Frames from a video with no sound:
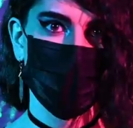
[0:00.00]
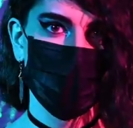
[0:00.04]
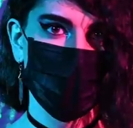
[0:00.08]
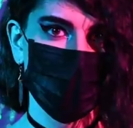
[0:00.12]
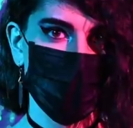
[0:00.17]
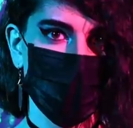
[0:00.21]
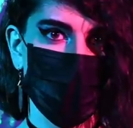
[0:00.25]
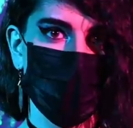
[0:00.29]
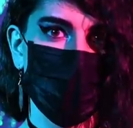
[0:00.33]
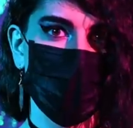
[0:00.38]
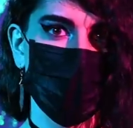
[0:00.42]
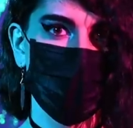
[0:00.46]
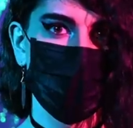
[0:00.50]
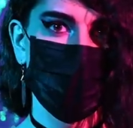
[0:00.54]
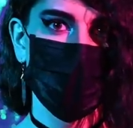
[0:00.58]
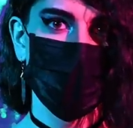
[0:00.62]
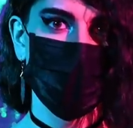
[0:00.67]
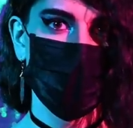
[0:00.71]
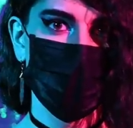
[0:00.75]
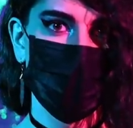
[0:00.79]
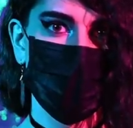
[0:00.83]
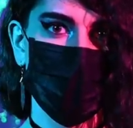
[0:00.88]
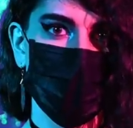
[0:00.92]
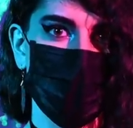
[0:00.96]
None of them are
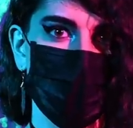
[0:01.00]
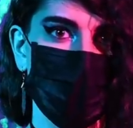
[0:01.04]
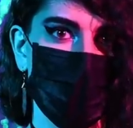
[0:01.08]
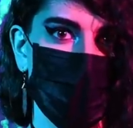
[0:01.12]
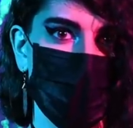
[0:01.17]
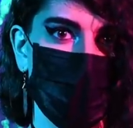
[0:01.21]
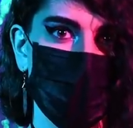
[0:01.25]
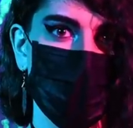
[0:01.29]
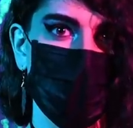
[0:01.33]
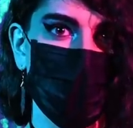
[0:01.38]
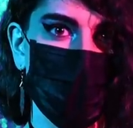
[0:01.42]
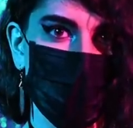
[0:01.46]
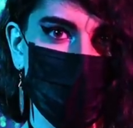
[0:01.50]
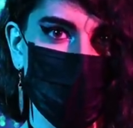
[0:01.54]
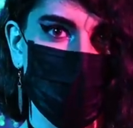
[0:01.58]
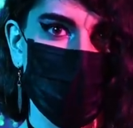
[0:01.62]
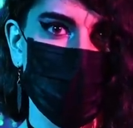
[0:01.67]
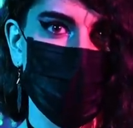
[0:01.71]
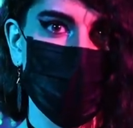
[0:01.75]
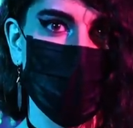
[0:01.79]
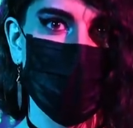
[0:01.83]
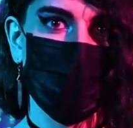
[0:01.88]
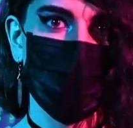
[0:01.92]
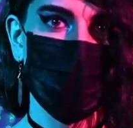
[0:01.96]
going to be very convenient
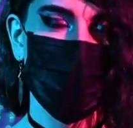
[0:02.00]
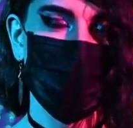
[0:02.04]
for you,